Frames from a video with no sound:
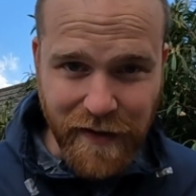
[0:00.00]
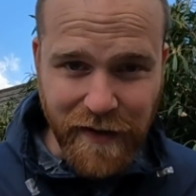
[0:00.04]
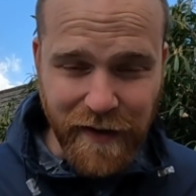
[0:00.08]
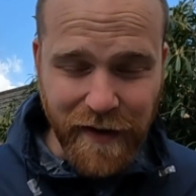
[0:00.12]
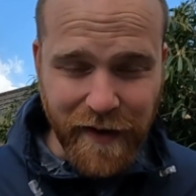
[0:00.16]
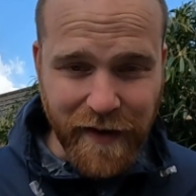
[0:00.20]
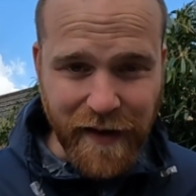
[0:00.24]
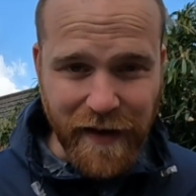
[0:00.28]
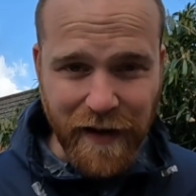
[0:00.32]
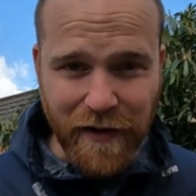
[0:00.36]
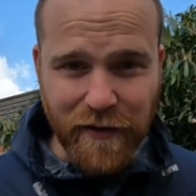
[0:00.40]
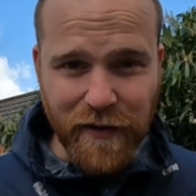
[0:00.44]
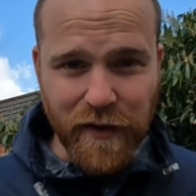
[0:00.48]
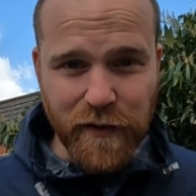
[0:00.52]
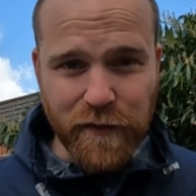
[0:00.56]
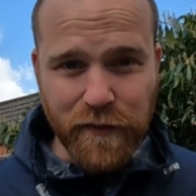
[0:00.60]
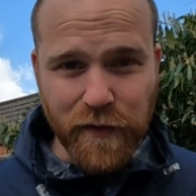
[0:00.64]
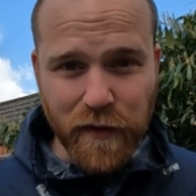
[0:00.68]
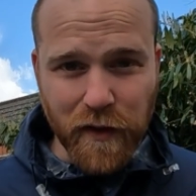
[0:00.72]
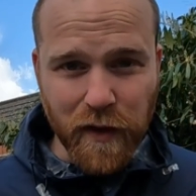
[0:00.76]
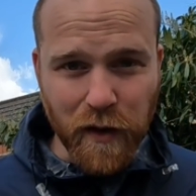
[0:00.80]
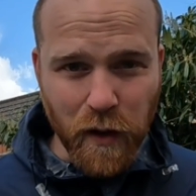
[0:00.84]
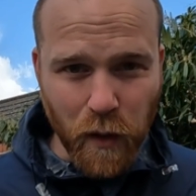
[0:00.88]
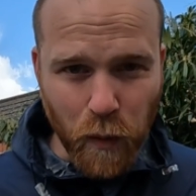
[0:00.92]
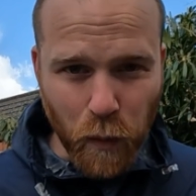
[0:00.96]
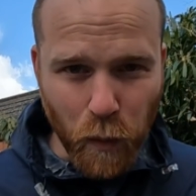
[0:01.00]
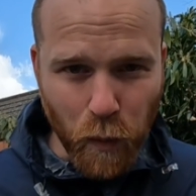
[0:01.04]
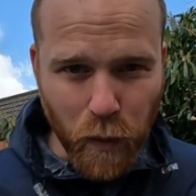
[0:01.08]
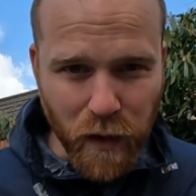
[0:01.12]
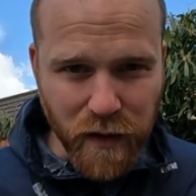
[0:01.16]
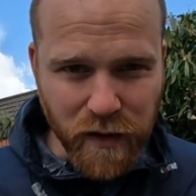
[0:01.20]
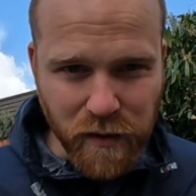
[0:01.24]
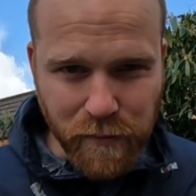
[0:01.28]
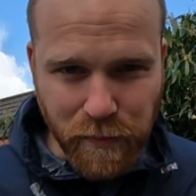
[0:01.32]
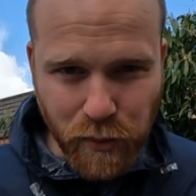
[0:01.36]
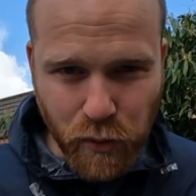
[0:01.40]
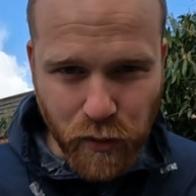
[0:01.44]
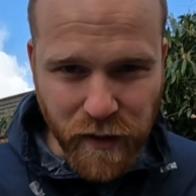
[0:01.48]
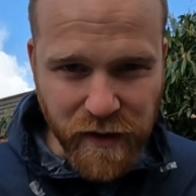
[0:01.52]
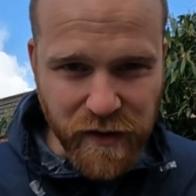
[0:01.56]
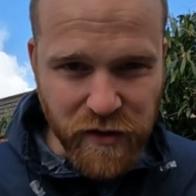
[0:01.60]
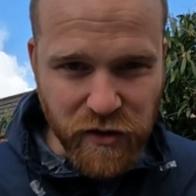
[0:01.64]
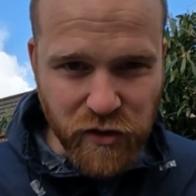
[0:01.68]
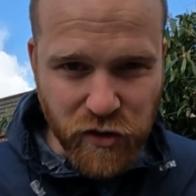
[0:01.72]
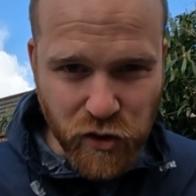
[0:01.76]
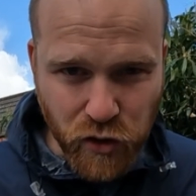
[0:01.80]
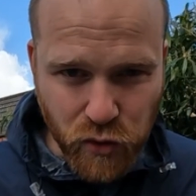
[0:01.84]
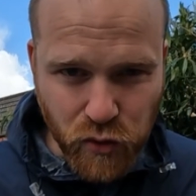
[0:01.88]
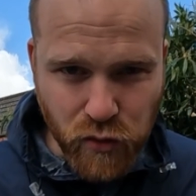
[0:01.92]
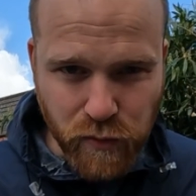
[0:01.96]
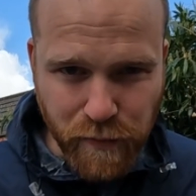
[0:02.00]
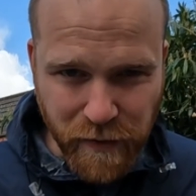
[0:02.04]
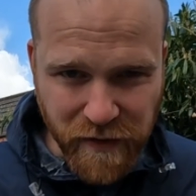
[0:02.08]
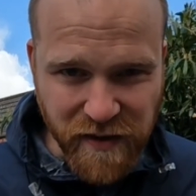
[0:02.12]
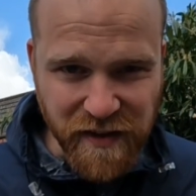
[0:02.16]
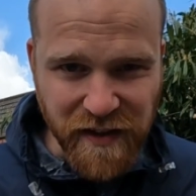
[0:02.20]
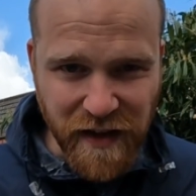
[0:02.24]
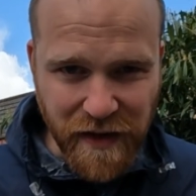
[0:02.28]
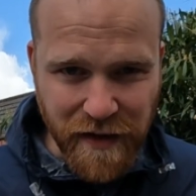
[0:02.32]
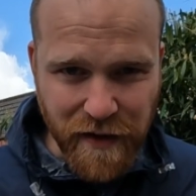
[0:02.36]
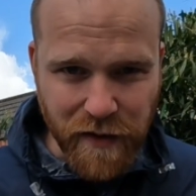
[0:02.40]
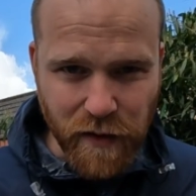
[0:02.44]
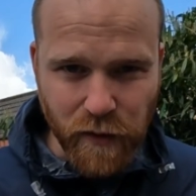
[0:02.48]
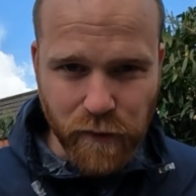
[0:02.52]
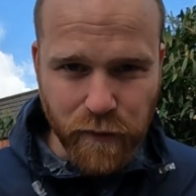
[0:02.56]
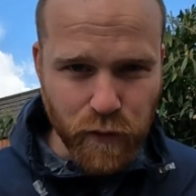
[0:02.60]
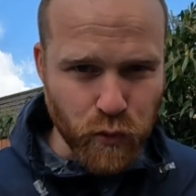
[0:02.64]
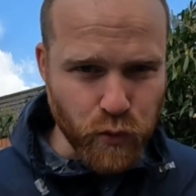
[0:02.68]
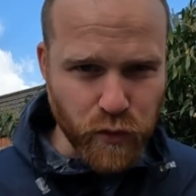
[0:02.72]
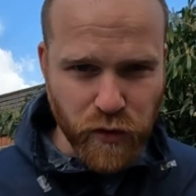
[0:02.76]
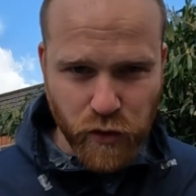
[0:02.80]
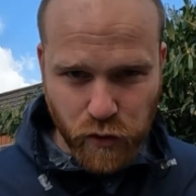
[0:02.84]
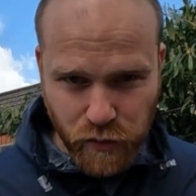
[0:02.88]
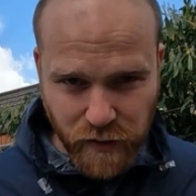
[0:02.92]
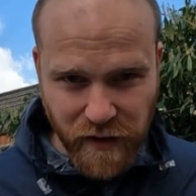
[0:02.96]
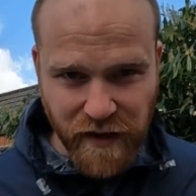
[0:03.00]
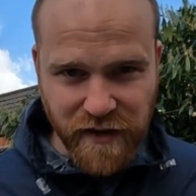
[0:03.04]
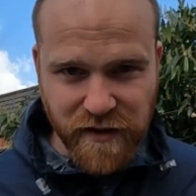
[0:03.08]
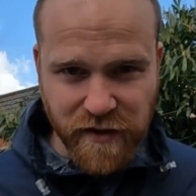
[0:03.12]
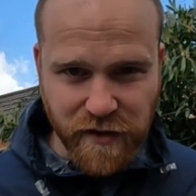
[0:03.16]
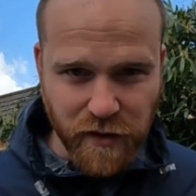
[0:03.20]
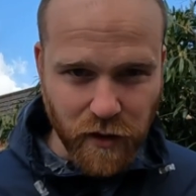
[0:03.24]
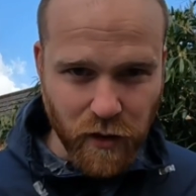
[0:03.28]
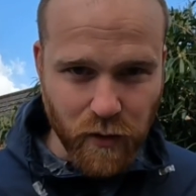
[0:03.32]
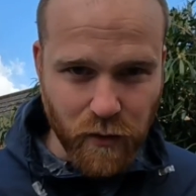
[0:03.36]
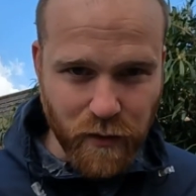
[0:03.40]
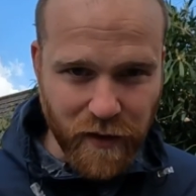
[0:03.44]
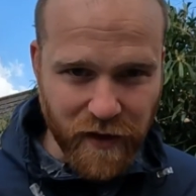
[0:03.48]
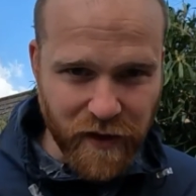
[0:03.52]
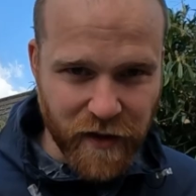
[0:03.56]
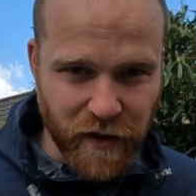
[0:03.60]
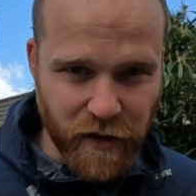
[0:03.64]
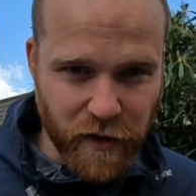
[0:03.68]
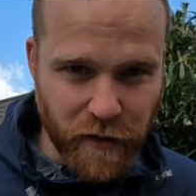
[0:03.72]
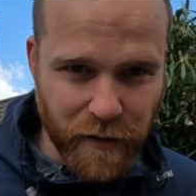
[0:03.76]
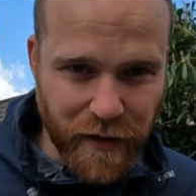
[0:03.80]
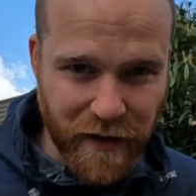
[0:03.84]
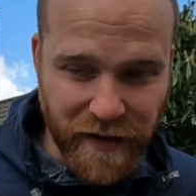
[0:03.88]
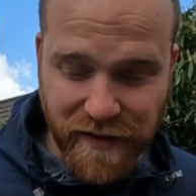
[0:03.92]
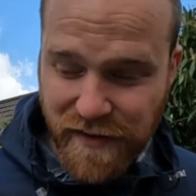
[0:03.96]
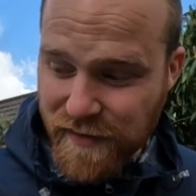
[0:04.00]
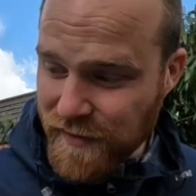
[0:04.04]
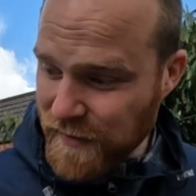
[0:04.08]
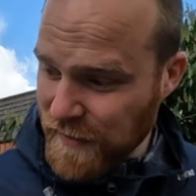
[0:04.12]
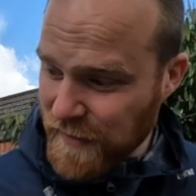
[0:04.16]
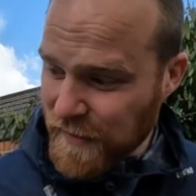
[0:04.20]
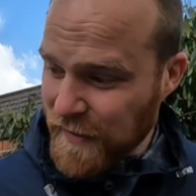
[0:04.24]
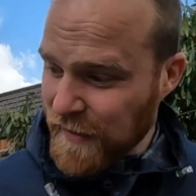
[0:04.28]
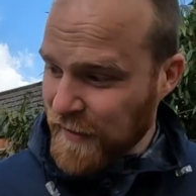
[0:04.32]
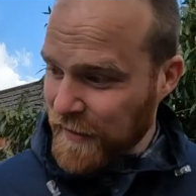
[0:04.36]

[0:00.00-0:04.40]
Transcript: it accounted for 1.2% of all units sold in the US.